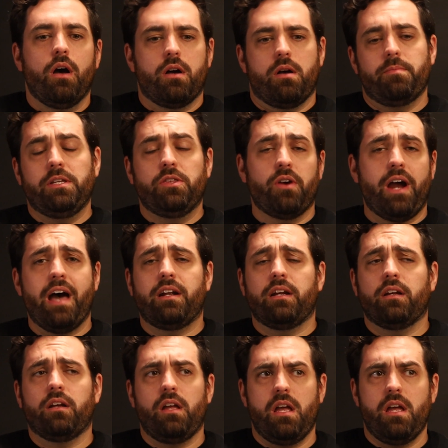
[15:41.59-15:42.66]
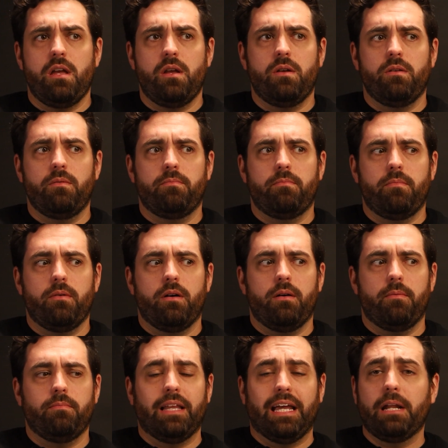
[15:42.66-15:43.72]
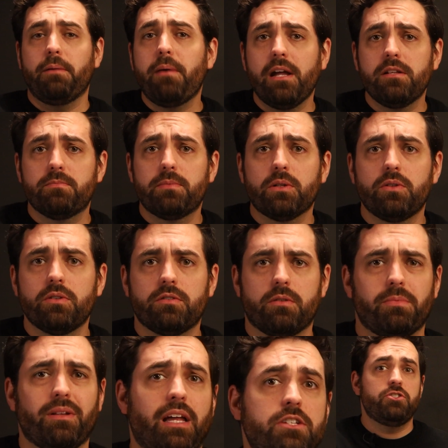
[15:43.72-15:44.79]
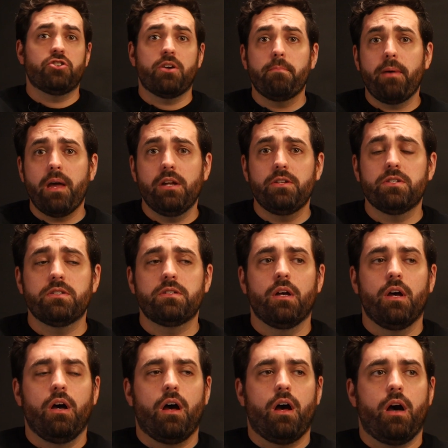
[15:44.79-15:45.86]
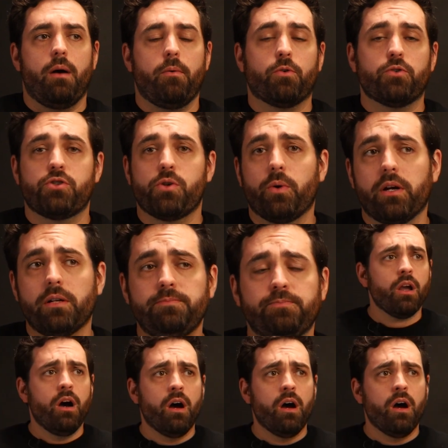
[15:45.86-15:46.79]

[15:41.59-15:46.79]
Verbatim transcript: um, either adding a uh, landing page builder, something like GemPages uh, or Shogun,